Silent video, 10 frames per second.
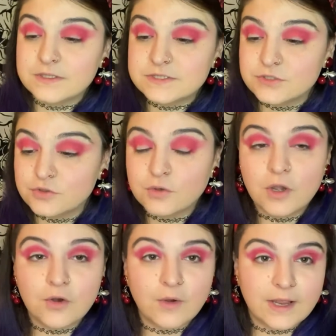to
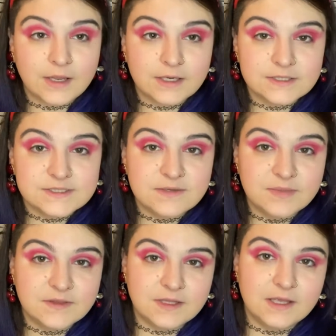go and
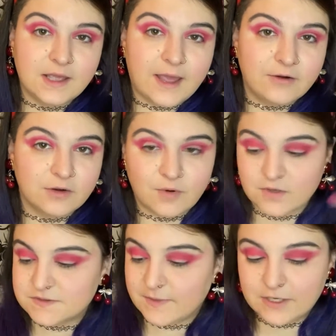deepen the outer parts of my